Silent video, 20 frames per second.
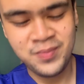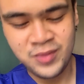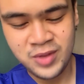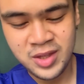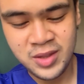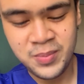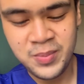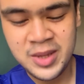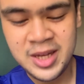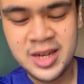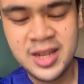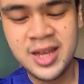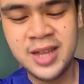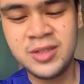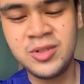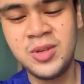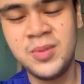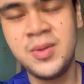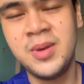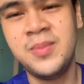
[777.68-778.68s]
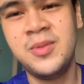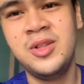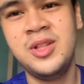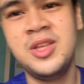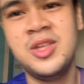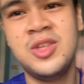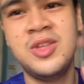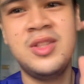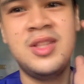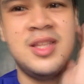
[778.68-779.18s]
The pediatric
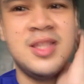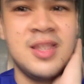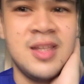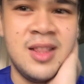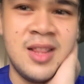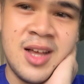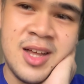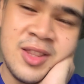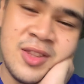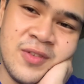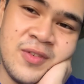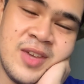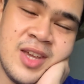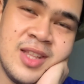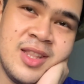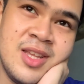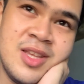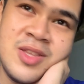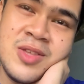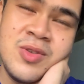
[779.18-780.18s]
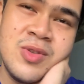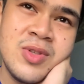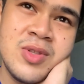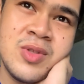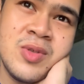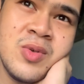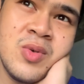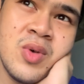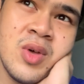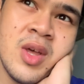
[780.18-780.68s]
population is a lot of getting
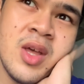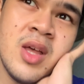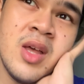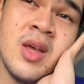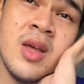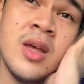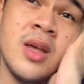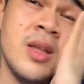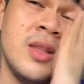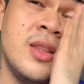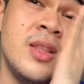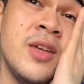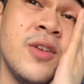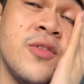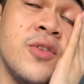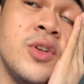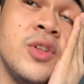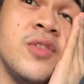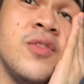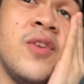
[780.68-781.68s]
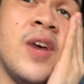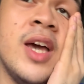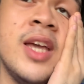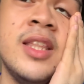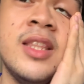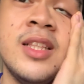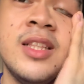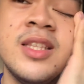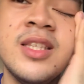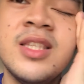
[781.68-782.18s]
used to. Different
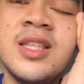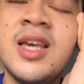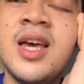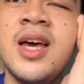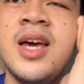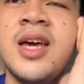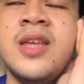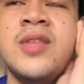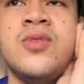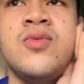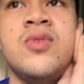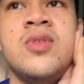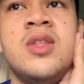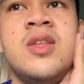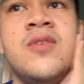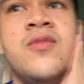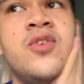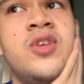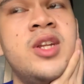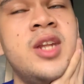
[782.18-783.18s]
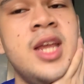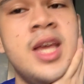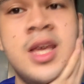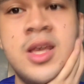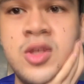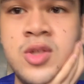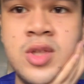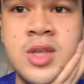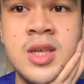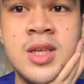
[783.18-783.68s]
vital signs with different
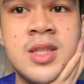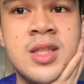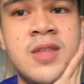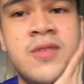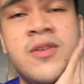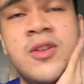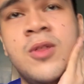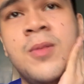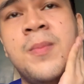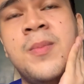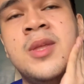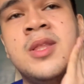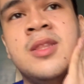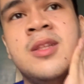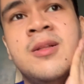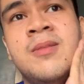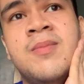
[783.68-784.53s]
ages, developmental